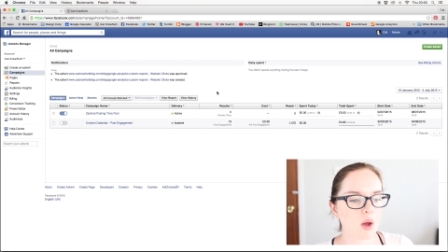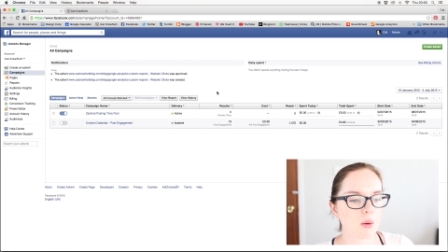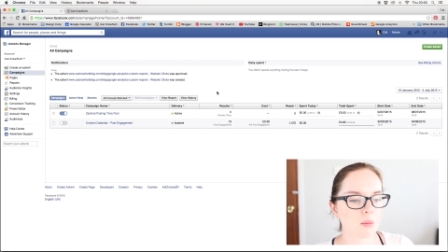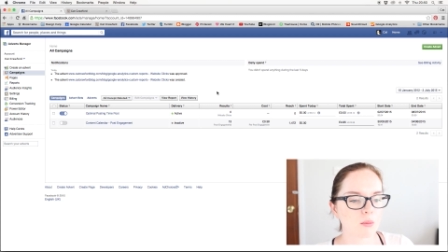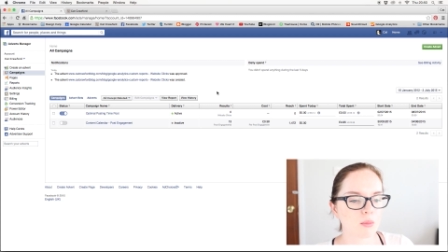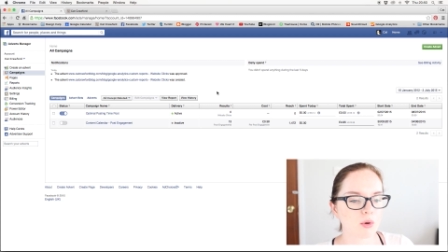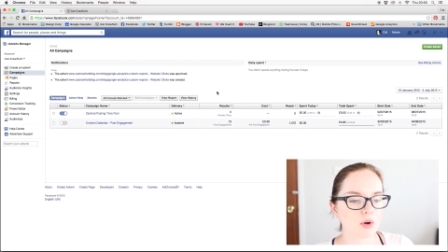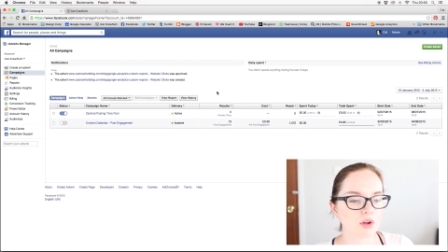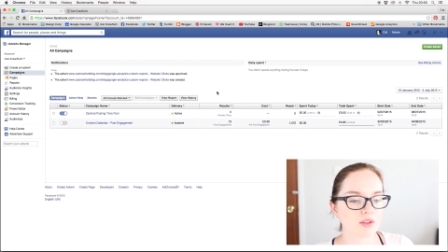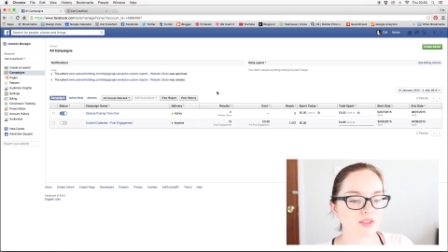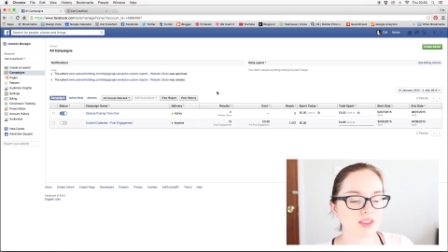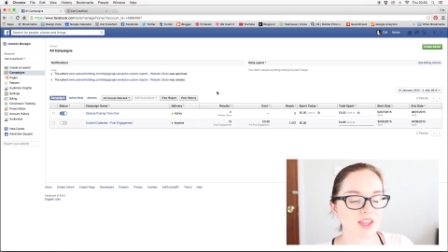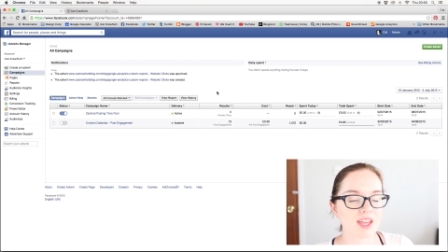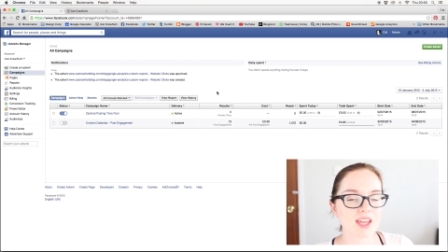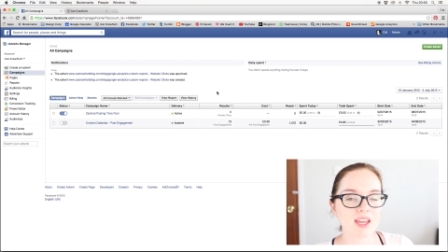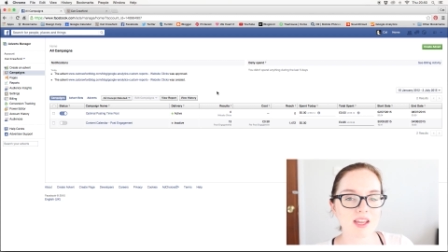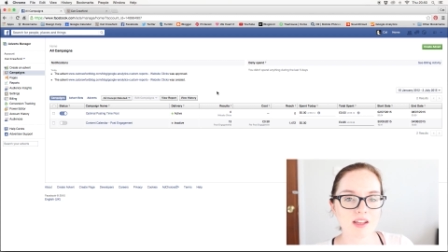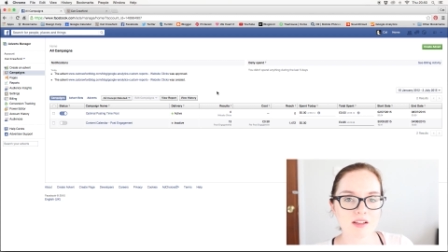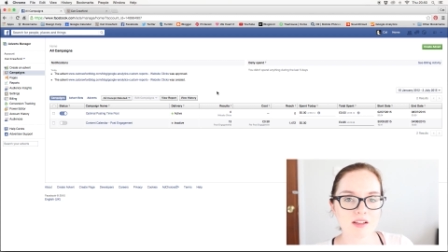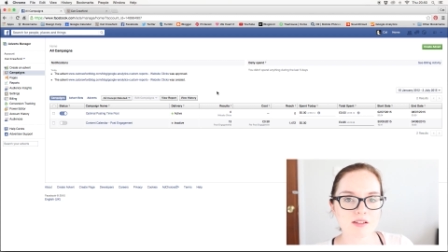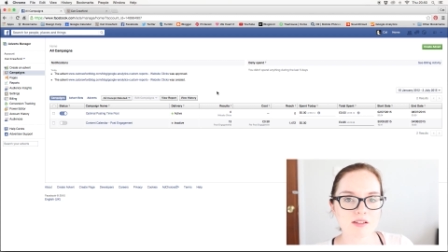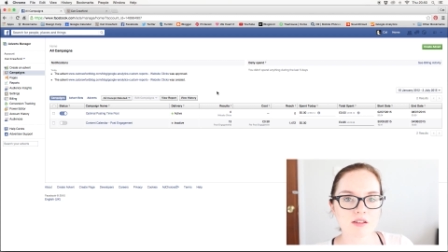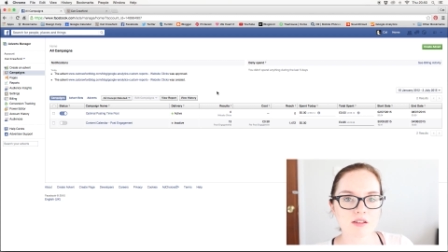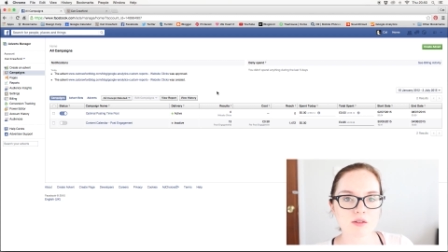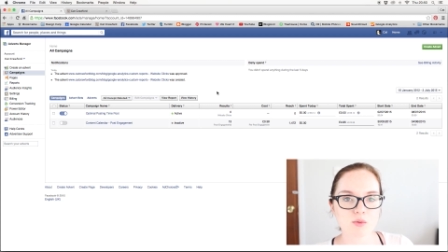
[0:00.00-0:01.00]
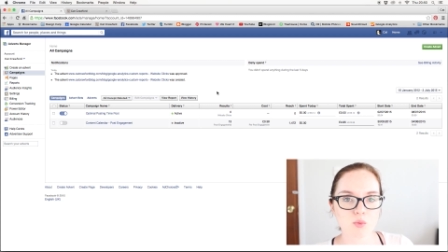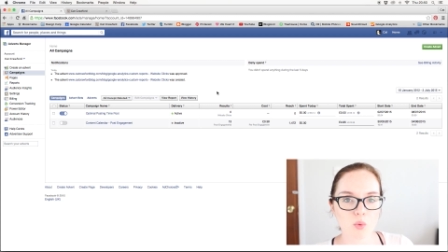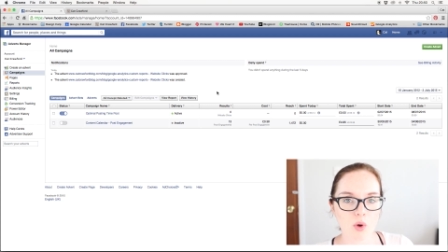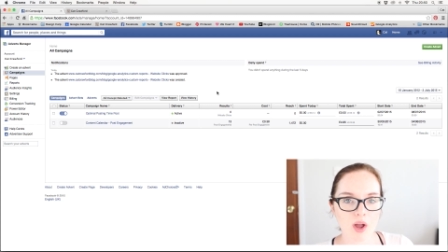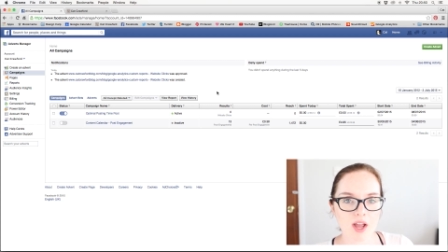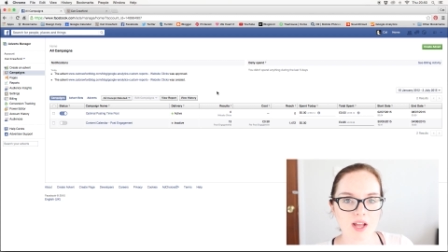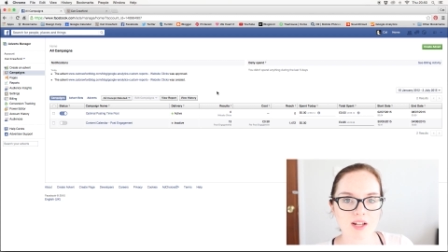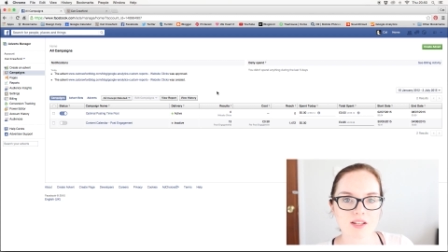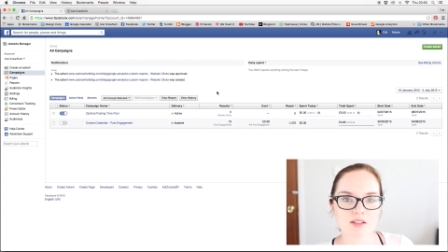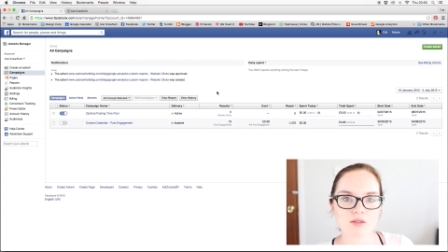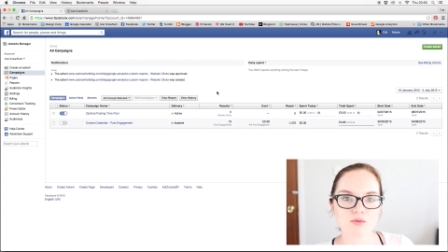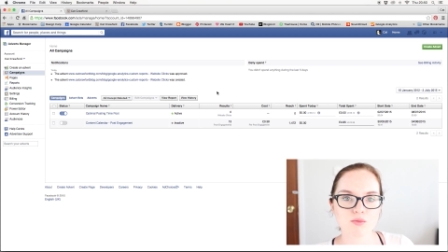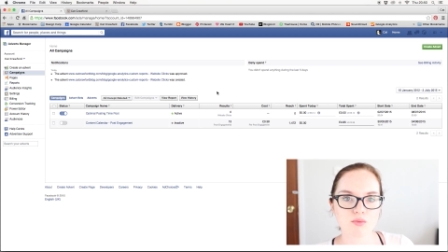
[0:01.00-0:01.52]
but the easiest
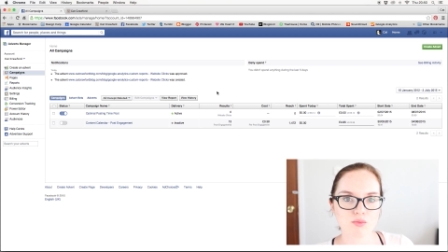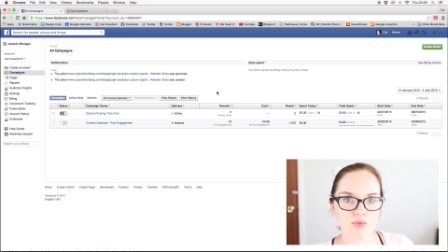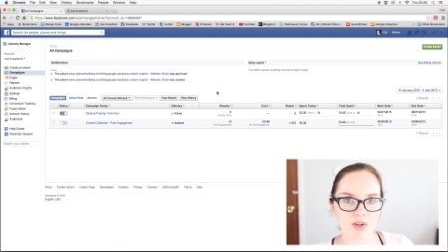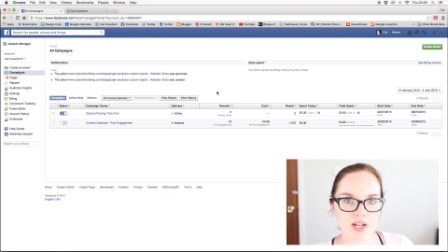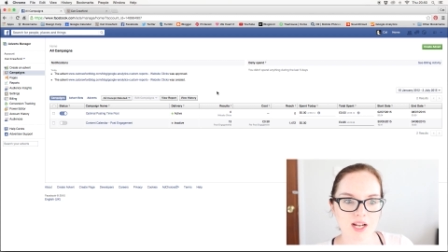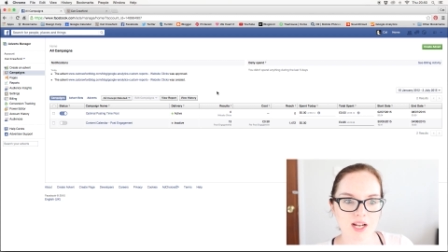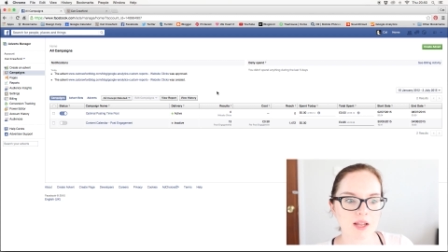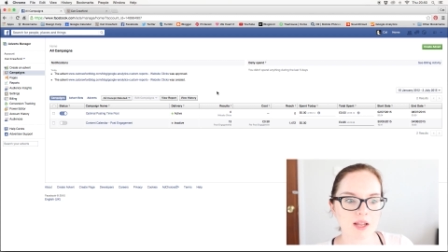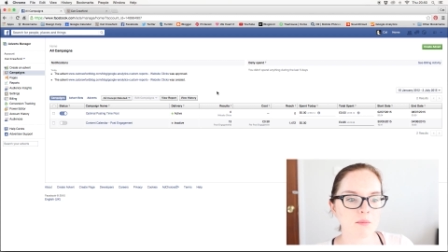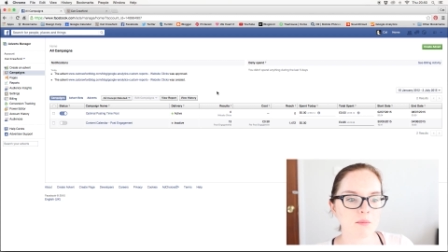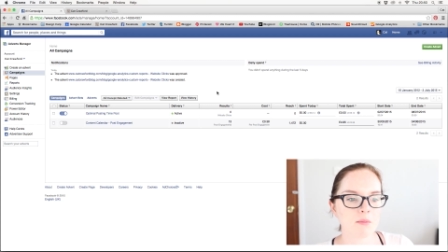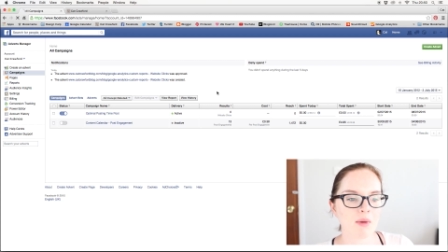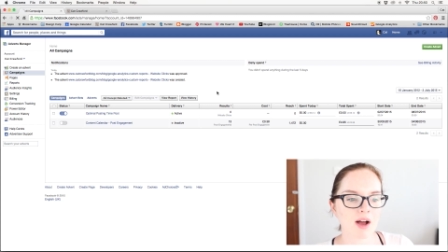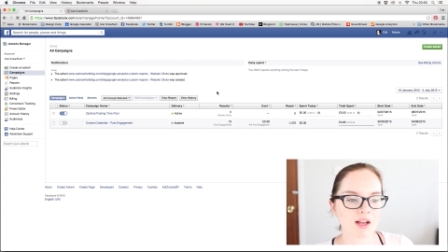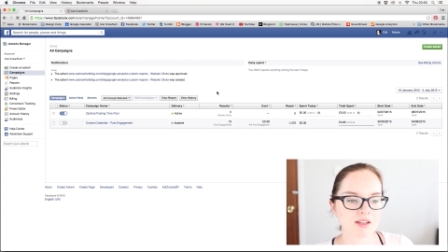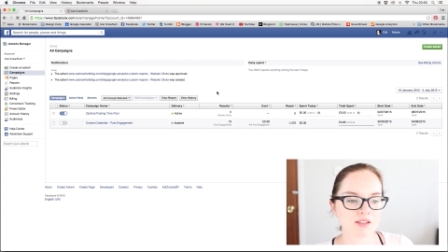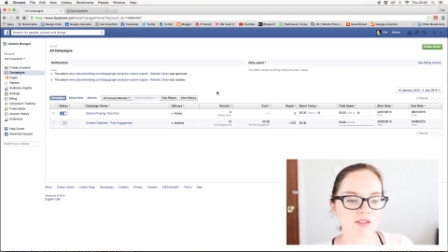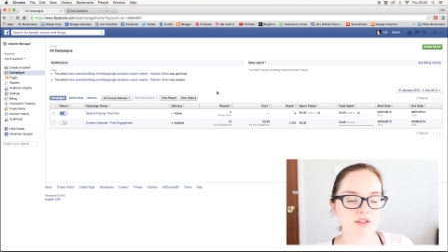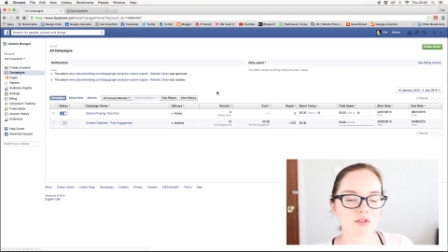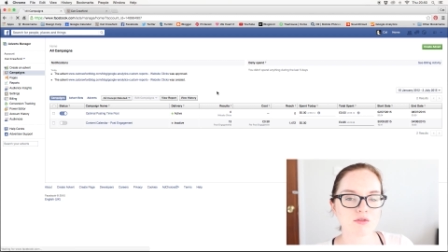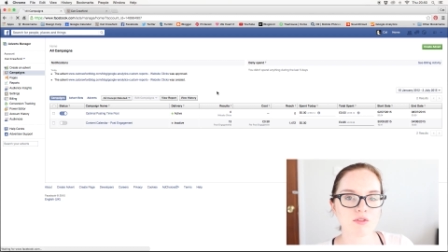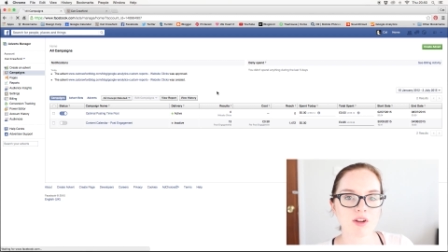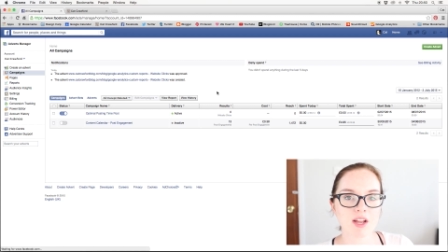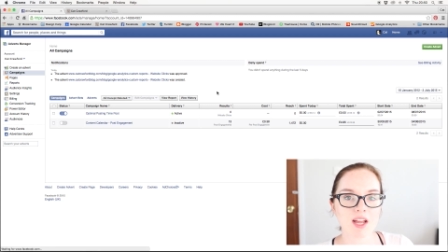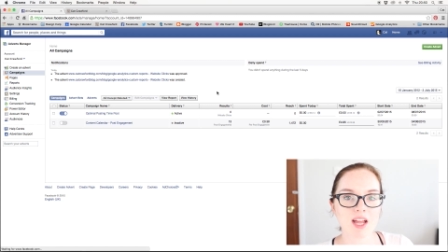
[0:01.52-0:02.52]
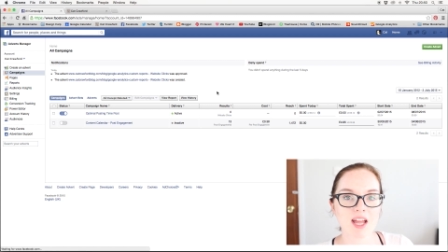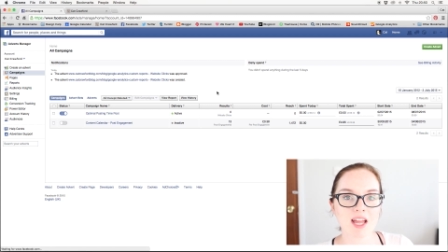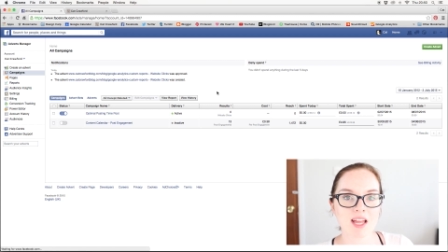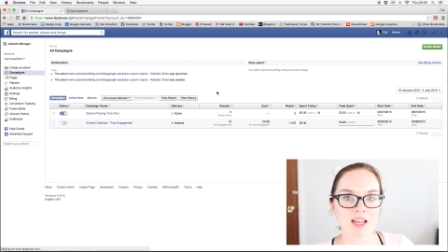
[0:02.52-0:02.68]
way to really master it